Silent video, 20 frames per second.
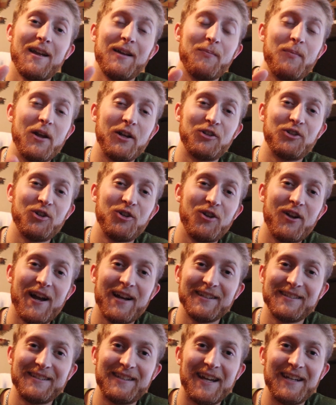make sure you
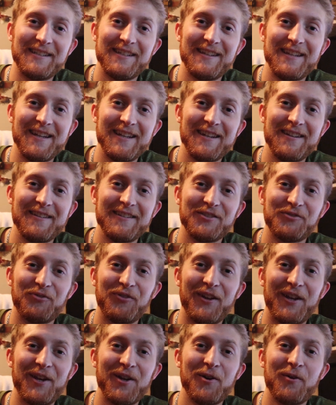guys stay to the end of this
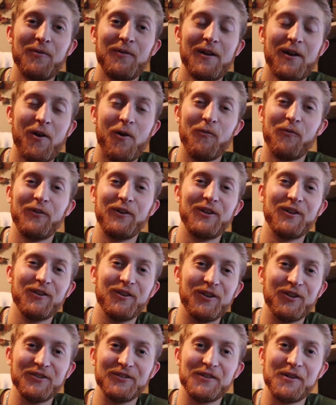video. Hopefully you'll
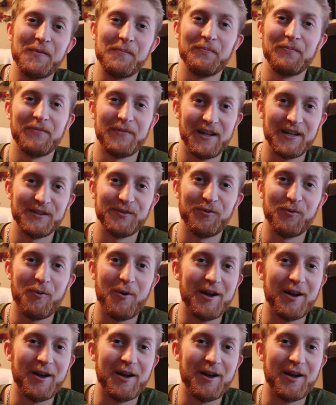learn something. Thanks for